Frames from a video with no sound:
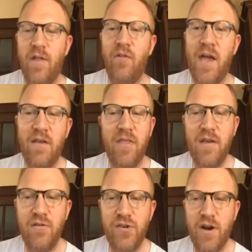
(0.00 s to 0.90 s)
link
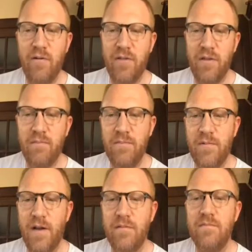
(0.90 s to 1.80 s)
that you share with
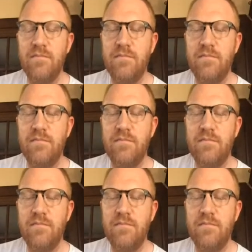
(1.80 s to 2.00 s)
them, right?